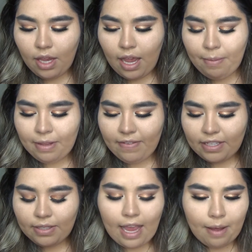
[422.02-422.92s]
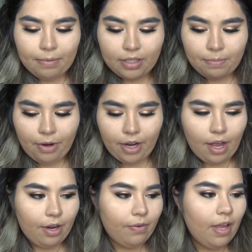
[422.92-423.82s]
I believe that's, yeah, it's
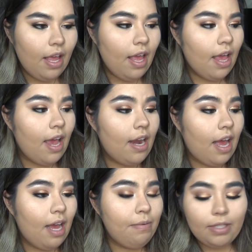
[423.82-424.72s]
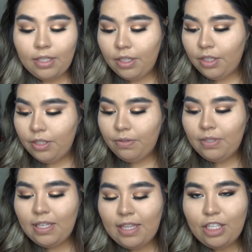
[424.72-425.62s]
Americano. And I'm just going to
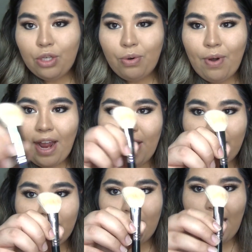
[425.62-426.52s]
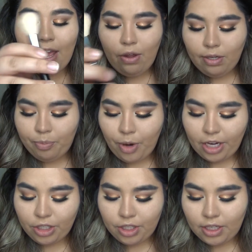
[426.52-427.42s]
use this crown angled
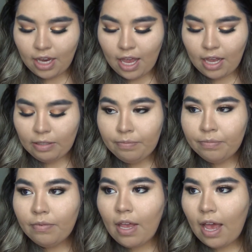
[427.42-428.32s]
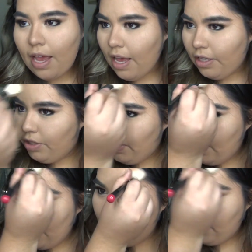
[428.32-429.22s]
brush. I
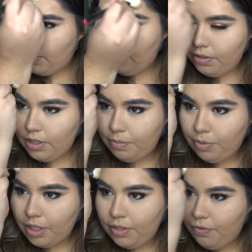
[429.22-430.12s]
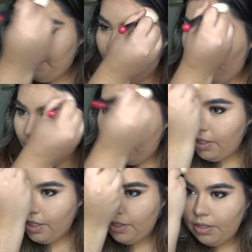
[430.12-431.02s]
actually like to use this brush for my
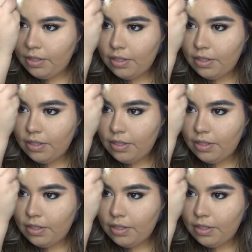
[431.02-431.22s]
bronzer.